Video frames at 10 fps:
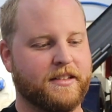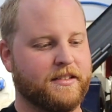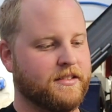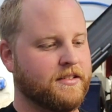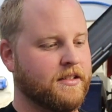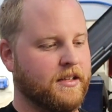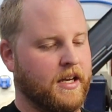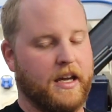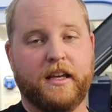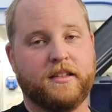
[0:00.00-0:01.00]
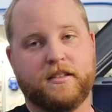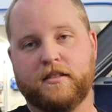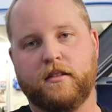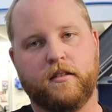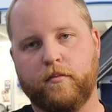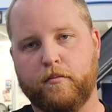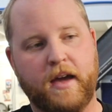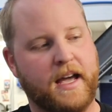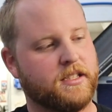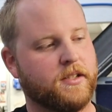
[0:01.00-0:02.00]
It's
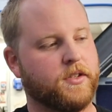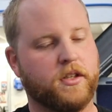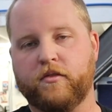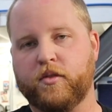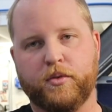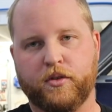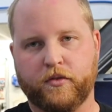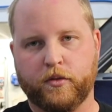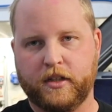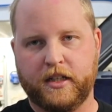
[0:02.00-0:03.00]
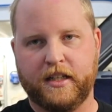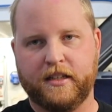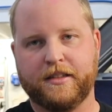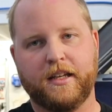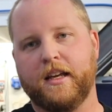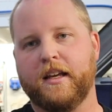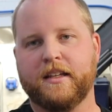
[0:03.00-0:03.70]
massively overbuilt for what it is.